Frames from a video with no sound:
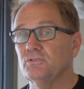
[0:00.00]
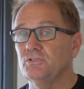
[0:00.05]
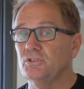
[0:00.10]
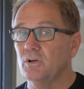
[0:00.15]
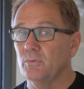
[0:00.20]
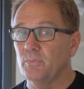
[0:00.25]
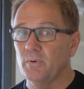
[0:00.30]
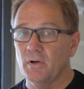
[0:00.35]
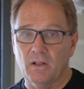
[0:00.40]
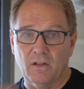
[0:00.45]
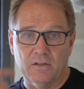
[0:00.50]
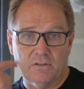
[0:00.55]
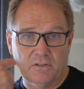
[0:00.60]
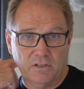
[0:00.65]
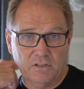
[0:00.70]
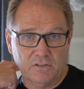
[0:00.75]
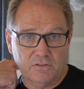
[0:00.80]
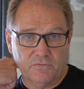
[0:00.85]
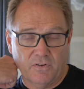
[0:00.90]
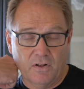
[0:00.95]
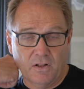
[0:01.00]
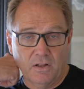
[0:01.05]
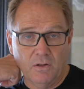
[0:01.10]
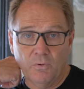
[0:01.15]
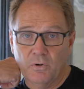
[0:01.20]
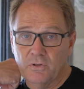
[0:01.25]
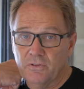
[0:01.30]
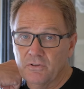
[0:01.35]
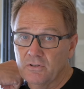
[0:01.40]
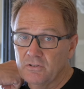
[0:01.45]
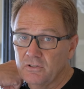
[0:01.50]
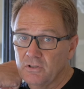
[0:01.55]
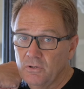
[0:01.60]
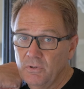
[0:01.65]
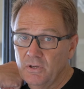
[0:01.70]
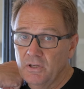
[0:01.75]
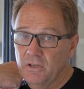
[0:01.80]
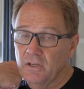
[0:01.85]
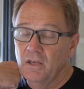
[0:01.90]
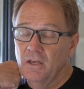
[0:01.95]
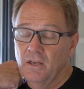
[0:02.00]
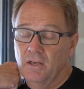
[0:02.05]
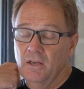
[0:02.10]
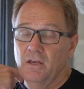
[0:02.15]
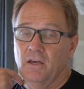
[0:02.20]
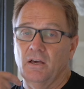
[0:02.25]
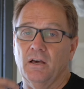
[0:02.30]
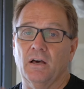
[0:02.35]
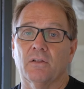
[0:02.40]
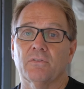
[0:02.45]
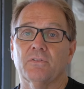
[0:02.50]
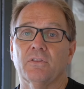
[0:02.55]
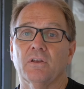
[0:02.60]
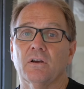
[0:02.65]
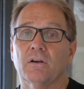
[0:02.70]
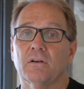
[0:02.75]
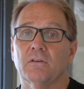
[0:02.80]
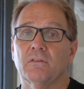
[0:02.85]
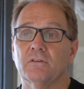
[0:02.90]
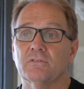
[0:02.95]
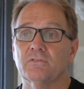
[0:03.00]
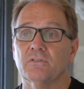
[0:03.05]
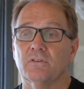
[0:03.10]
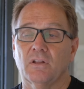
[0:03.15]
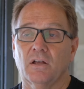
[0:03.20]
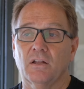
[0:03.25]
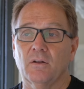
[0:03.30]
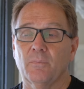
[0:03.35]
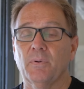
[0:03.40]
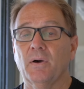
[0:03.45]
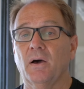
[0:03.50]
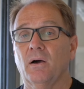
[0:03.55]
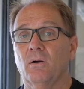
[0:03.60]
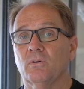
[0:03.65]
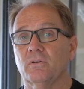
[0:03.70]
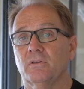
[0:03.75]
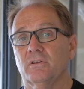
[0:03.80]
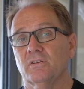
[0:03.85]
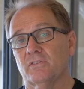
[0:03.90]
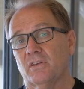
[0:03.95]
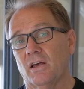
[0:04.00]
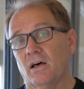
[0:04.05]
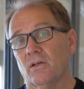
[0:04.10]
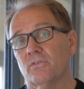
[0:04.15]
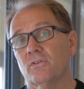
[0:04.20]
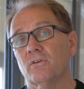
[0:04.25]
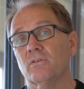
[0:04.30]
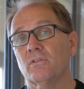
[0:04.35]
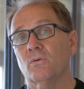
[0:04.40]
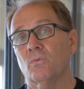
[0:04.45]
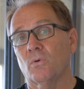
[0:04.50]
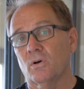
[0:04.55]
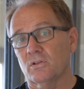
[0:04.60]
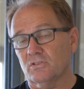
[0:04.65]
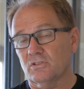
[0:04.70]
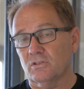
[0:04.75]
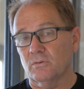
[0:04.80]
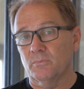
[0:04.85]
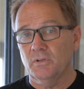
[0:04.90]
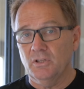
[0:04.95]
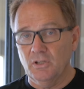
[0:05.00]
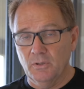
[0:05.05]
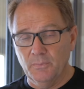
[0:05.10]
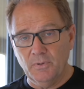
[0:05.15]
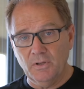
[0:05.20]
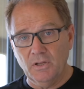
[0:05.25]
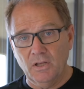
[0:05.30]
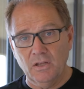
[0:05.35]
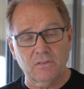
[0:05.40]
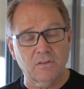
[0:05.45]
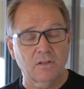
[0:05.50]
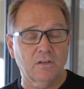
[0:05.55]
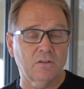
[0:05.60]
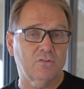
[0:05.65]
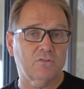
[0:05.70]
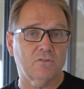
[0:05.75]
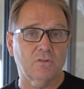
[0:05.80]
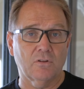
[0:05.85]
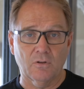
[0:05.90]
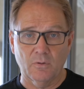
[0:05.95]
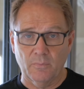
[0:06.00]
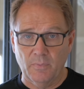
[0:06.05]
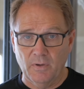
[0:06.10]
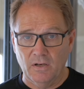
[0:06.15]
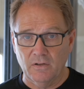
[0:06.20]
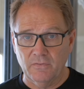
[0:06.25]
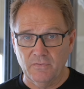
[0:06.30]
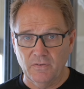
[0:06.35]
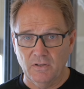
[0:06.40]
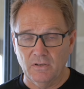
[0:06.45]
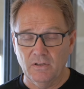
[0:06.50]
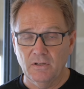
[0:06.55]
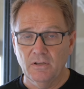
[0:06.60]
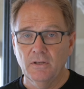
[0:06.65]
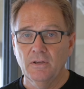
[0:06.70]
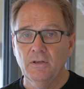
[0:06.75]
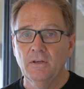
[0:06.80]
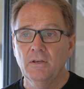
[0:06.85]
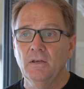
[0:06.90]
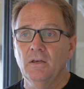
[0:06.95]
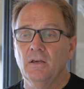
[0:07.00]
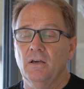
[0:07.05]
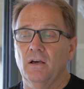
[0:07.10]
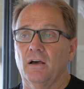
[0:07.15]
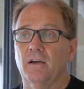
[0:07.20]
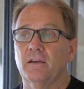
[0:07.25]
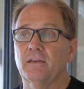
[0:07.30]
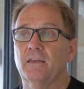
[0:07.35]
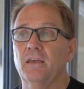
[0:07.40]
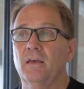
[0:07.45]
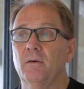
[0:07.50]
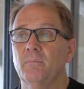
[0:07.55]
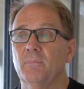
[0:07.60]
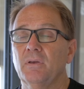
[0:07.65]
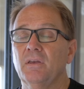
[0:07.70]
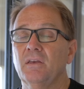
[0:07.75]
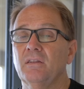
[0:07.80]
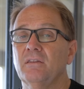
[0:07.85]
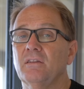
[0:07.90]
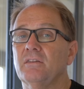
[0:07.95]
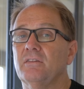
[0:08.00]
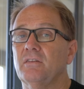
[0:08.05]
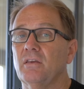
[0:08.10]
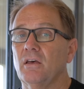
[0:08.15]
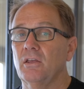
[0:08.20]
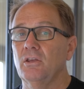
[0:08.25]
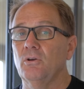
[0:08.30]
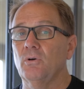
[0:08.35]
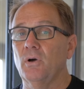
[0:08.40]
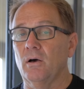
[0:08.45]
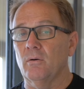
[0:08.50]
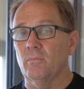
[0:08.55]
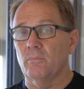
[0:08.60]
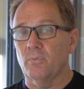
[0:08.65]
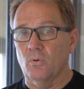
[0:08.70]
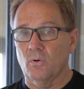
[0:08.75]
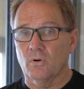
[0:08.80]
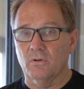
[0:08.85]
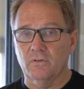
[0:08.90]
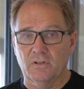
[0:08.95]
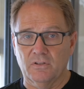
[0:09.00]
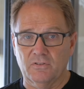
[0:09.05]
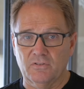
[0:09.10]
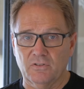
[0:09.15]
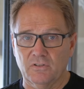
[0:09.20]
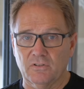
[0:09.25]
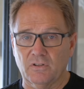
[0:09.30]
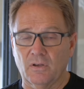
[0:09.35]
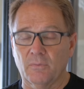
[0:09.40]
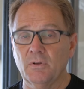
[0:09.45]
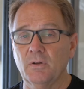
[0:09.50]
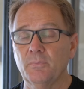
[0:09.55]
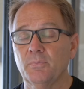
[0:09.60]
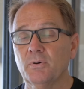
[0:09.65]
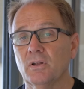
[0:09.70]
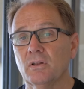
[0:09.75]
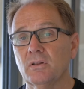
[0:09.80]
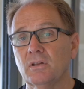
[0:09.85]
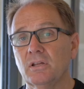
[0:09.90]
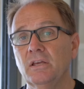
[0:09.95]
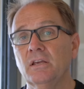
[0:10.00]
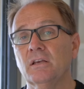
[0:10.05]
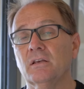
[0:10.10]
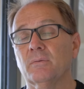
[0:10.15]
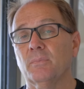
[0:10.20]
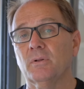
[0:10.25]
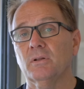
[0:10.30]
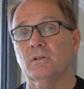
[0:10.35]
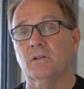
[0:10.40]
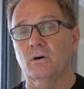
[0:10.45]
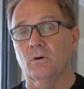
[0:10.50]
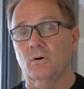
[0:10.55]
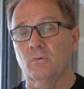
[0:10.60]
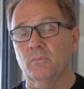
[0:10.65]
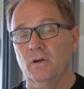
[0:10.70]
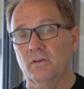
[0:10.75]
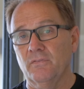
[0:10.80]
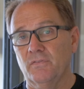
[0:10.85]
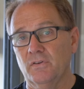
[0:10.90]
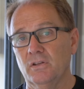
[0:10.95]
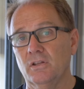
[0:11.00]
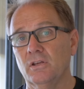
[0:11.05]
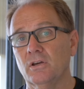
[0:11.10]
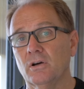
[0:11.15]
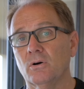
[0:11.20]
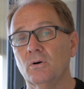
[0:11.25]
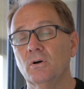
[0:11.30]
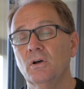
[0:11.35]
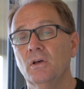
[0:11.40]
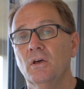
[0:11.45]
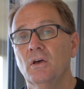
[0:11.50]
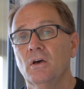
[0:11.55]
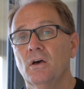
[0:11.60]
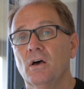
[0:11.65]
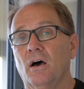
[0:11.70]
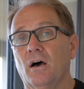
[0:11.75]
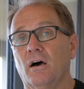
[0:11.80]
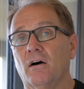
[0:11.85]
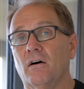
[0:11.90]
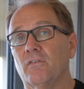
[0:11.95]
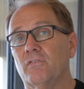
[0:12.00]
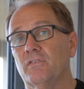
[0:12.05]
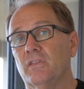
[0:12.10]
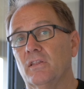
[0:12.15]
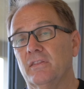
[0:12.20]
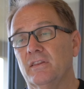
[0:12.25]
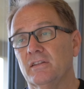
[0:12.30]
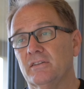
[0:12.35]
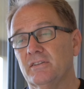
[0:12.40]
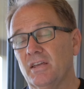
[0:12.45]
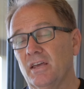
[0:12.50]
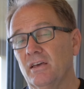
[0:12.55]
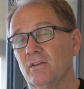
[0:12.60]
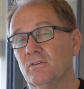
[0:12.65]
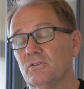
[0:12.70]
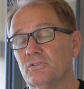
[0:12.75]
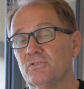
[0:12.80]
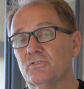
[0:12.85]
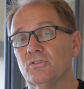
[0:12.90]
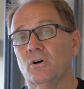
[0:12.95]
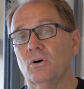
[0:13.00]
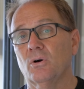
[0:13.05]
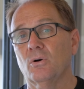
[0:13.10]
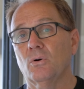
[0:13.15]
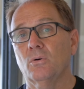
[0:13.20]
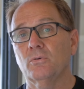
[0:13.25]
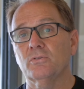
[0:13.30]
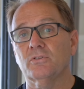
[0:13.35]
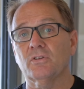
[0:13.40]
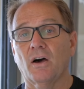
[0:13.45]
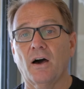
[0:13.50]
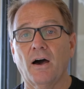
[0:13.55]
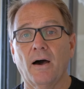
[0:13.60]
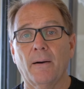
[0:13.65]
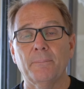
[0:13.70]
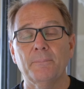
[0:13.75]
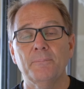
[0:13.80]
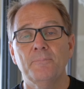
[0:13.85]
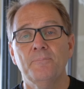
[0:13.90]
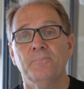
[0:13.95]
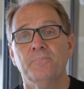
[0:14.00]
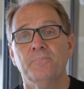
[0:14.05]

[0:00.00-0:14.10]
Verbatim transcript: geopolitics. Follow what they're doing out there. There's a lot of power that's out there that wants to manipulate things to their benefit. I can't begin to tell you how important this is. I'm going to put a link below my video of the 10 or so top